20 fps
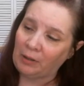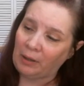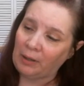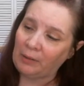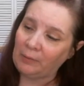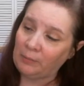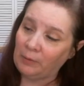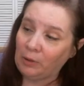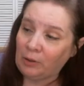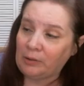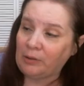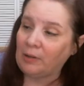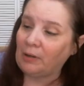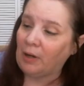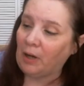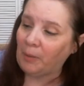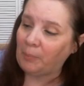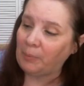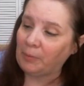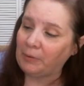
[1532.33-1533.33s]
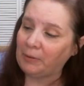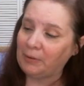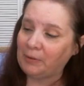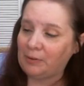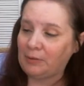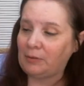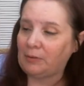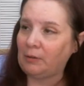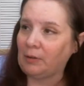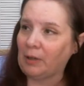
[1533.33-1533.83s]
I looked it up, and
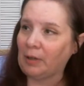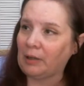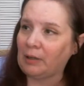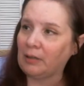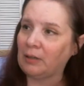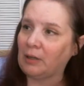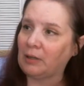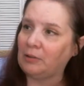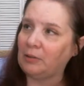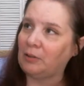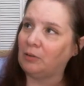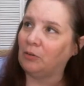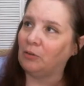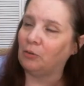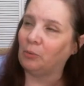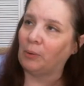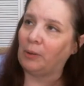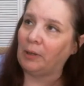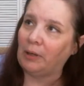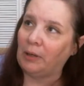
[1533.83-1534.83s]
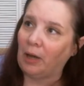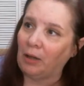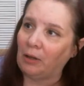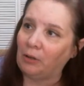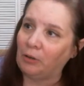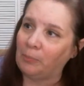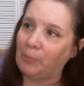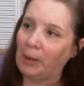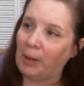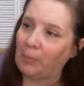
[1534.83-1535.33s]
it's like a nineteen or twenty
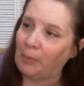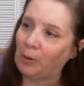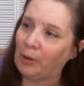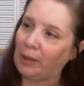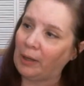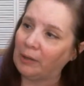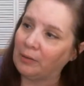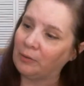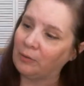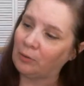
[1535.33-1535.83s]
dollar bobblehead.